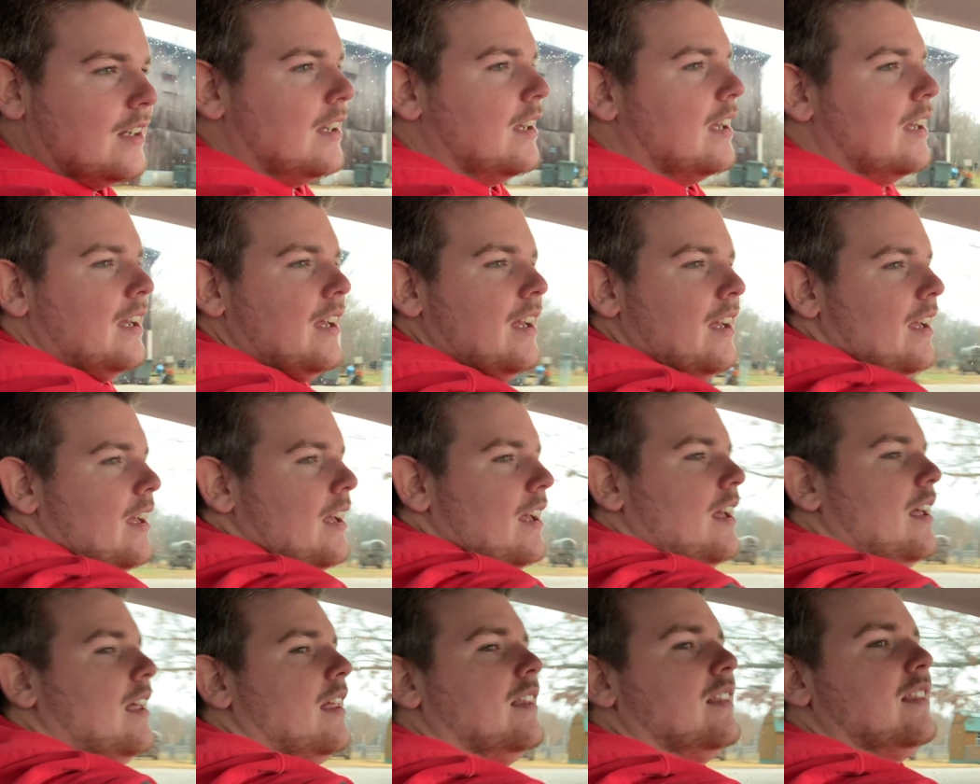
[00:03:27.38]
Yeah,
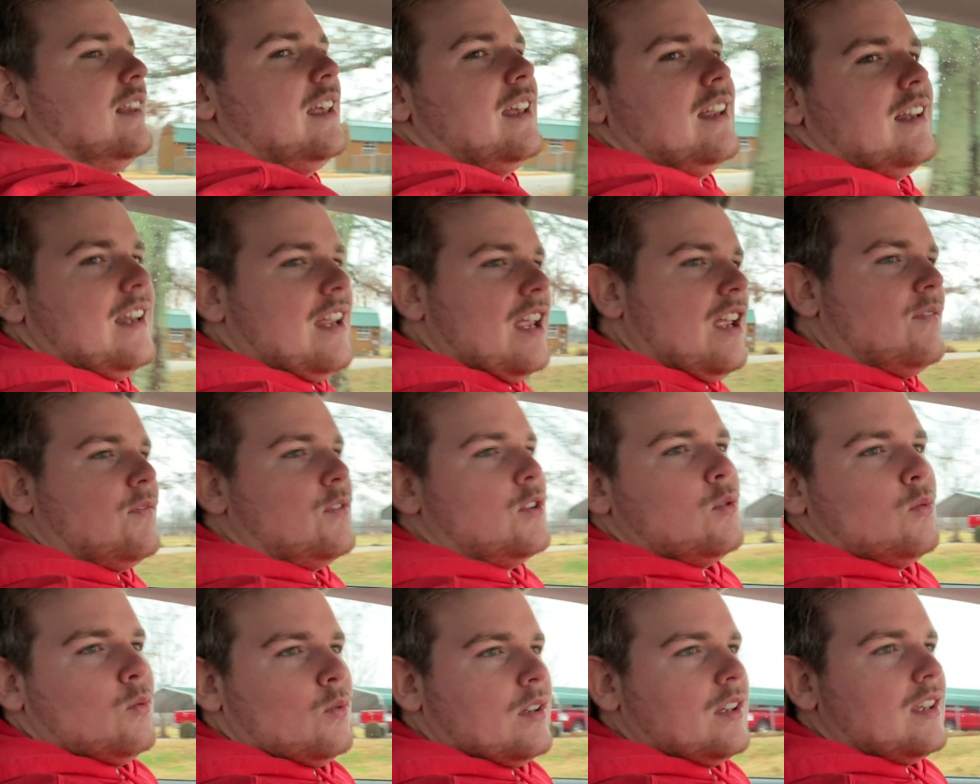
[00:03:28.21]
like your 3 meals a
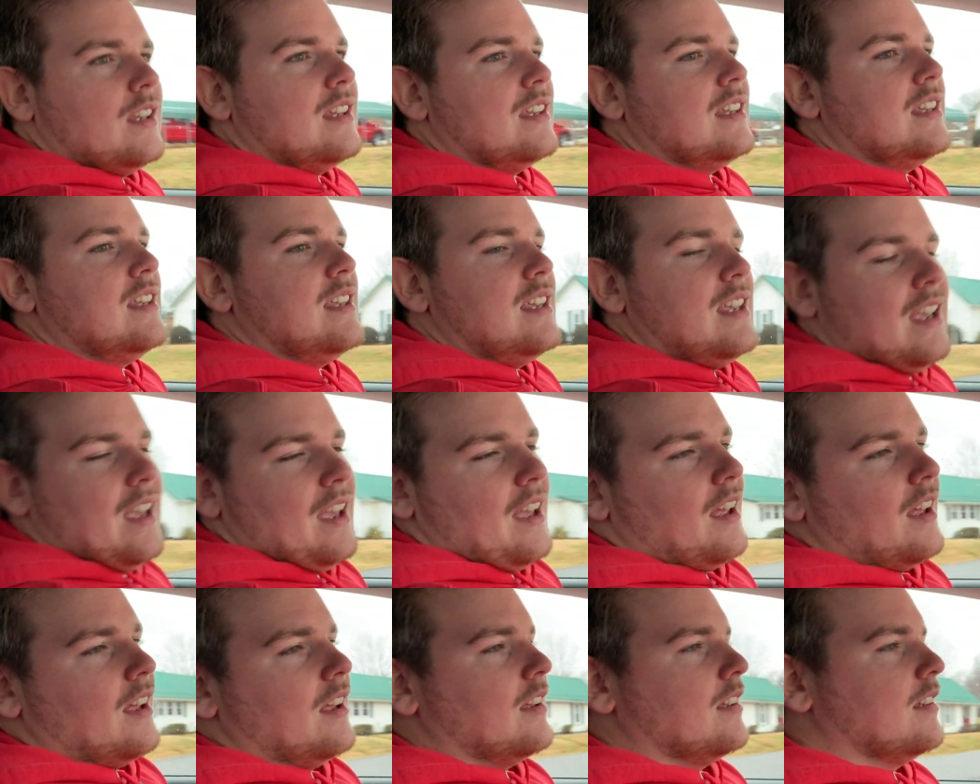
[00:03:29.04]
day, 500 to
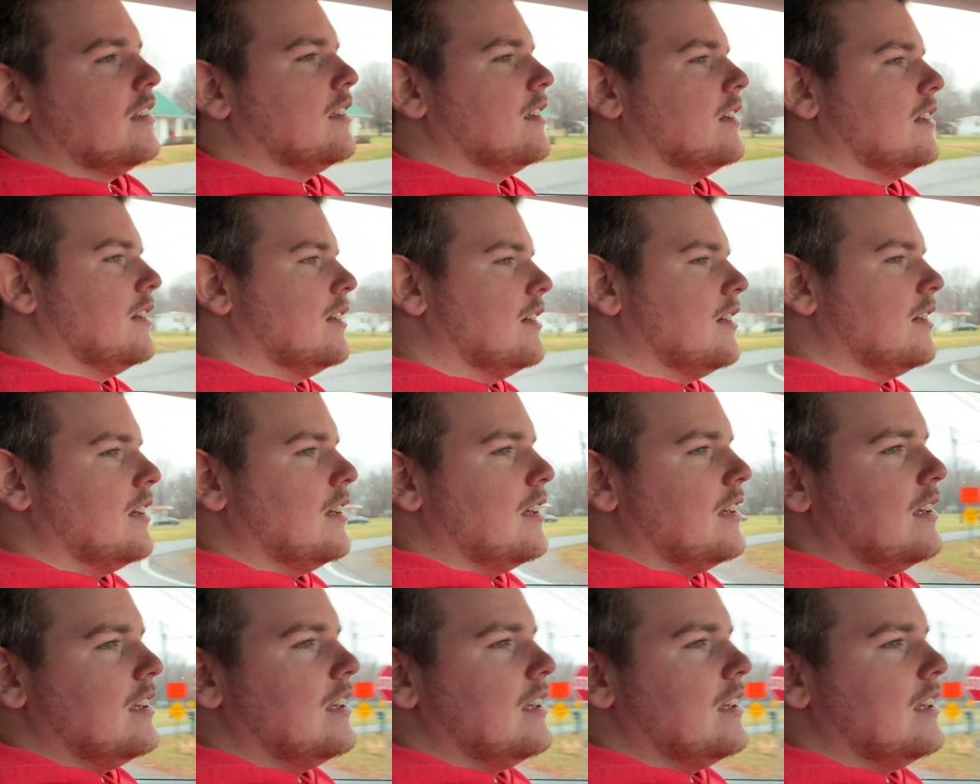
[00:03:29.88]
600 calories a meal.